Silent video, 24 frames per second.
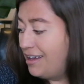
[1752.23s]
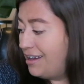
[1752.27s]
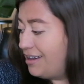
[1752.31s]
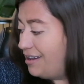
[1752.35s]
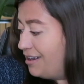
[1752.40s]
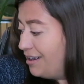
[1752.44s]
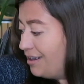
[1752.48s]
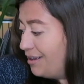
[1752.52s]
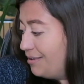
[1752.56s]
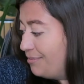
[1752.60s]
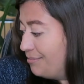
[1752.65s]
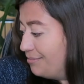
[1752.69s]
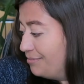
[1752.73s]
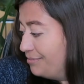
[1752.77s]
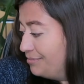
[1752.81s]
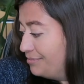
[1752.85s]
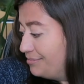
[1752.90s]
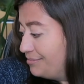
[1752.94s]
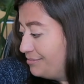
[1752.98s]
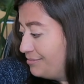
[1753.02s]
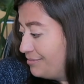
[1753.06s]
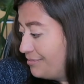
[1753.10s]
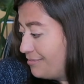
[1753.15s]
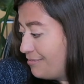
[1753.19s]
Um,
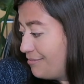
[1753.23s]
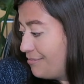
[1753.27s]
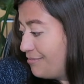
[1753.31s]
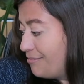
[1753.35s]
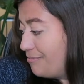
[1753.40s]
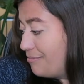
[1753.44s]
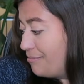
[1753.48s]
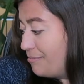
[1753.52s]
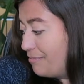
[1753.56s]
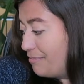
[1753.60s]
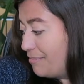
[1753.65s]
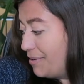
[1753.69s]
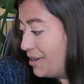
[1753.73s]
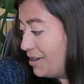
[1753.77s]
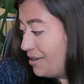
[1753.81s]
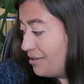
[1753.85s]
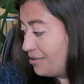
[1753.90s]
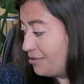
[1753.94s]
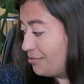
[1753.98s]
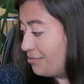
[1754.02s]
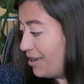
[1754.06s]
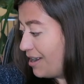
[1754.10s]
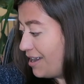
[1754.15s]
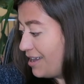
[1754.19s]
But
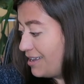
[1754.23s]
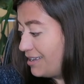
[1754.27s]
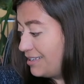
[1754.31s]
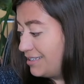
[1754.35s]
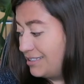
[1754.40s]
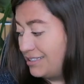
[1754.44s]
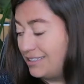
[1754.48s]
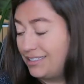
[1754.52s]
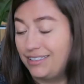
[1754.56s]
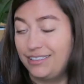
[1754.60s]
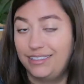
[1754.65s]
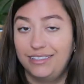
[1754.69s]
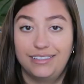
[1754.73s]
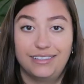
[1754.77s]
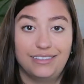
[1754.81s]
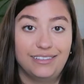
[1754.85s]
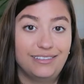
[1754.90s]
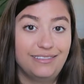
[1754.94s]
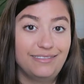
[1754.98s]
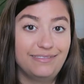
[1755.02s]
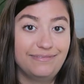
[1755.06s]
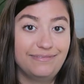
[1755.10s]
otherwise,